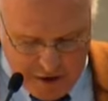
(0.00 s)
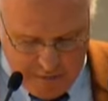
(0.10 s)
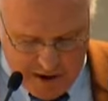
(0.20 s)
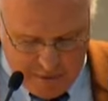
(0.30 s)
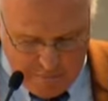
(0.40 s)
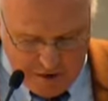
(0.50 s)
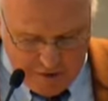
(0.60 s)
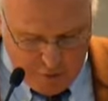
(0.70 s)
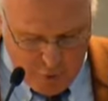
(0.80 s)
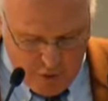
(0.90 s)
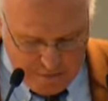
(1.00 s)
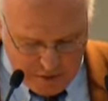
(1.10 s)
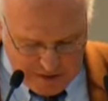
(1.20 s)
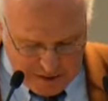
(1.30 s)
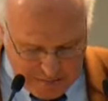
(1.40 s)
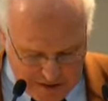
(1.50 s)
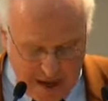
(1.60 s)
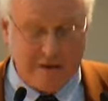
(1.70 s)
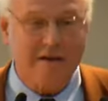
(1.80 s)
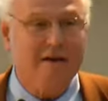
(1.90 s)
nearby Imperial War Museum
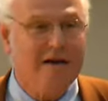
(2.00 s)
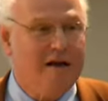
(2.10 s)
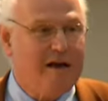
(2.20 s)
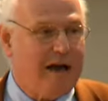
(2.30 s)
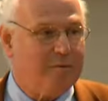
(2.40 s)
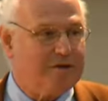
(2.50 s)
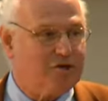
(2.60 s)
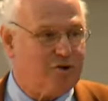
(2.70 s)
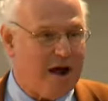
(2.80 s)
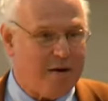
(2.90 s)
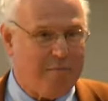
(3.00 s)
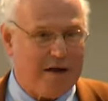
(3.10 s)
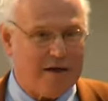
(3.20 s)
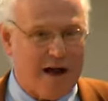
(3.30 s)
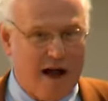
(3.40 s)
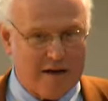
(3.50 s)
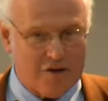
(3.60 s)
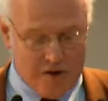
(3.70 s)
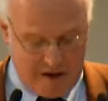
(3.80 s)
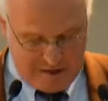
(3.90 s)
in London and was struck by the
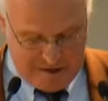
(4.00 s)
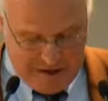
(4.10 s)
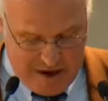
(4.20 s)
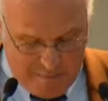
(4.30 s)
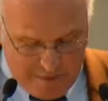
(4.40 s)
contrast in